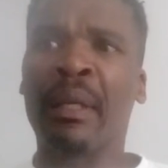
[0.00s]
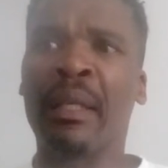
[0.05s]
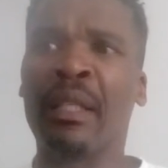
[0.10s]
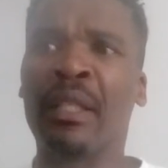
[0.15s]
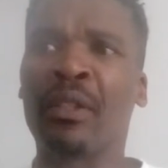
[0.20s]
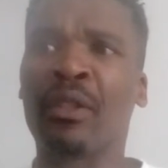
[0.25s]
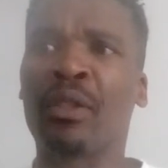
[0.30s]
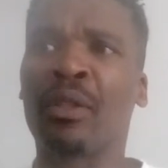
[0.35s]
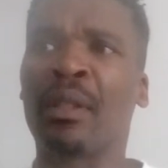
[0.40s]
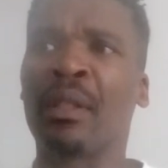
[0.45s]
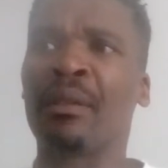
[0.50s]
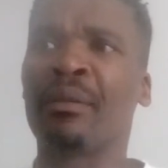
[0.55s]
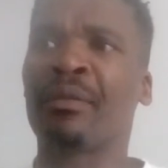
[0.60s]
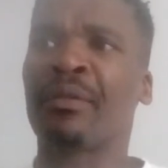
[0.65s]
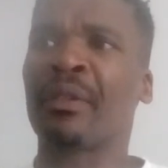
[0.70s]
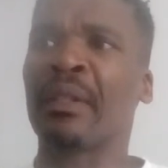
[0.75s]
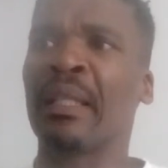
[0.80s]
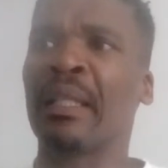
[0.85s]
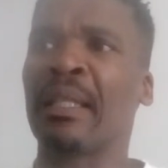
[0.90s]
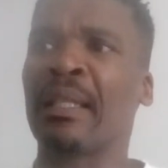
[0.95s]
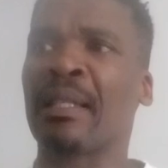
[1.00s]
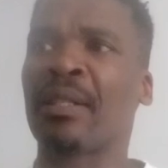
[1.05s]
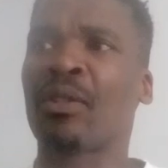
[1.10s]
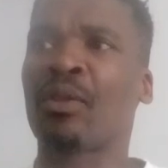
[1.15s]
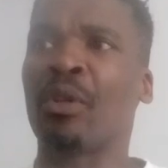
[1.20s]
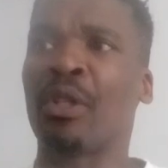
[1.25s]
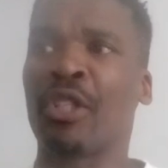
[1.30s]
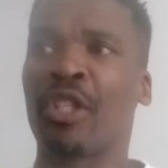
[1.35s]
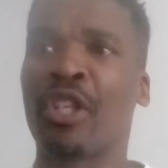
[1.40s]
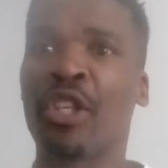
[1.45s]
Berlin Conference
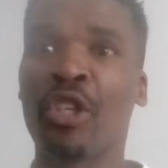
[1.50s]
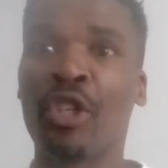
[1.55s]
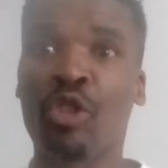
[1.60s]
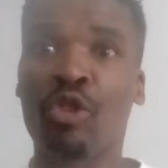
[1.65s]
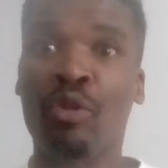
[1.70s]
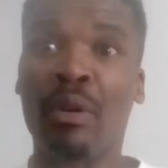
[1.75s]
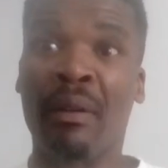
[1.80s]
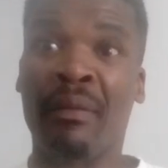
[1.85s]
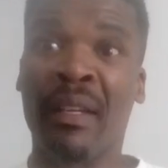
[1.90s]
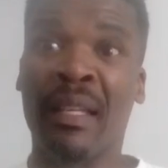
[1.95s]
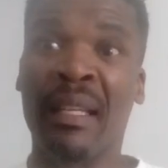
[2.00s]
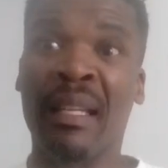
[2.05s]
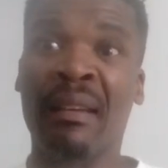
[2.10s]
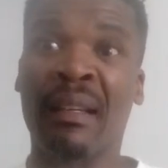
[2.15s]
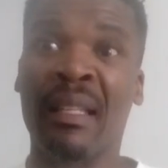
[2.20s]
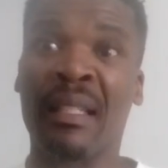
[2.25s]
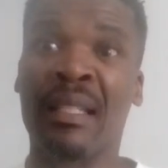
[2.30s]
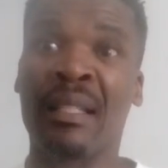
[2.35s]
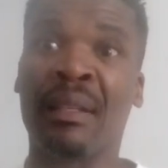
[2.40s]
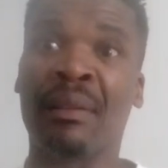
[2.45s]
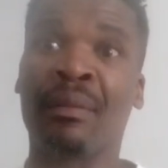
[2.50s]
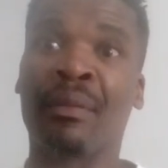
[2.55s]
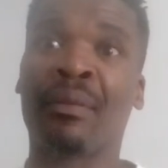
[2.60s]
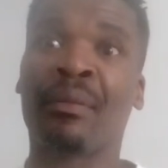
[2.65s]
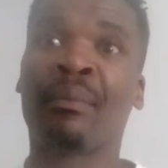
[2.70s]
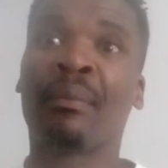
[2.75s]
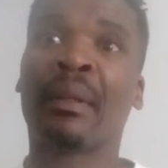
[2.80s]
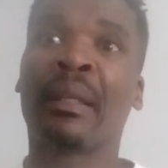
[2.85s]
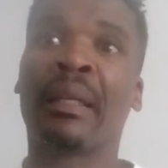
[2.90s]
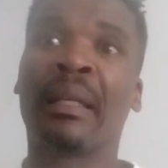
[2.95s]
continue to have a
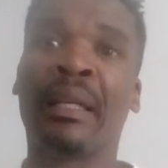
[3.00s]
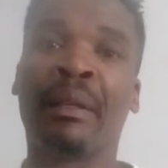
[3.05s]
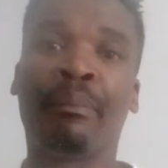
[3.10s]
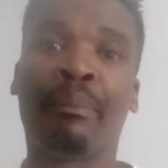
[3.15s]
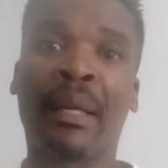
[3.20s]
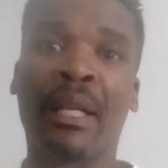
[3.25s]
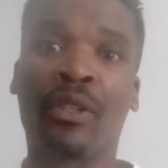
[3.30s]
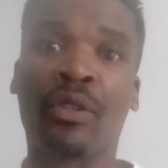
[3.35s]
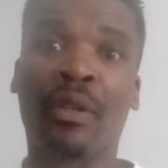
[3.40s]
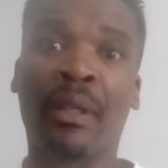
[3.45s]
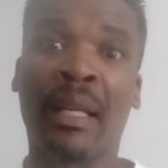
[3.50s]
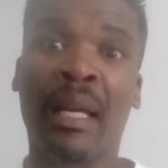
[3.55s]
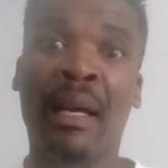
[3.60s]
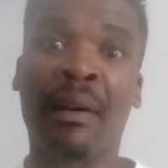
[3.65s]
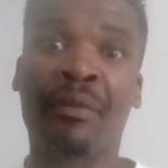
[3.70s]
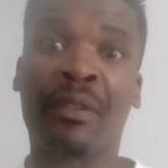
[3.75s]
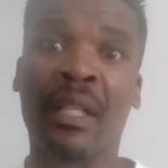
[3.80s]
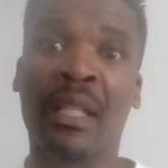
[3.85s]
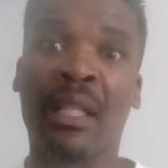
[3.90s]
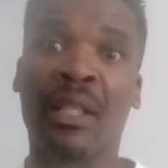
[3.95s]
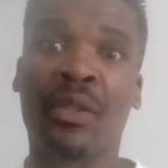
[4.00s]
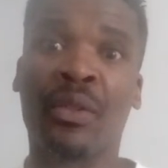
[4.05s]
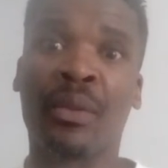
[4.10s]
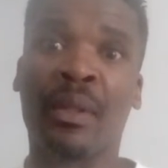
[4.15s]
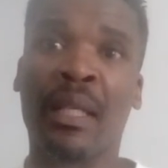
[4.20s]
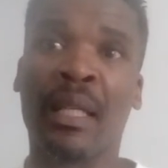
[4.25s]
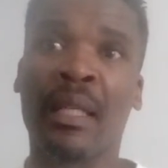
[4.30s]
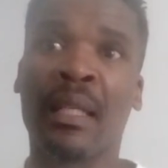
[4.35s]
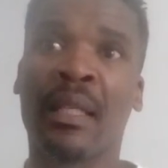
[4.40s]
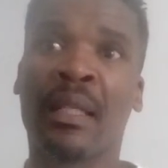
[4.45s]
negative impact on Africa
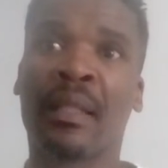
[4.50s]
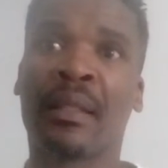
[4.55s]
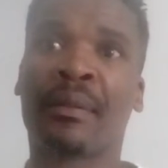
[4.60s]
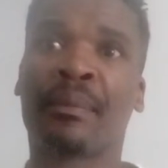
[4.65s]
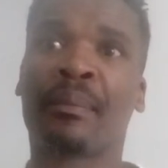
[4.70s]
today.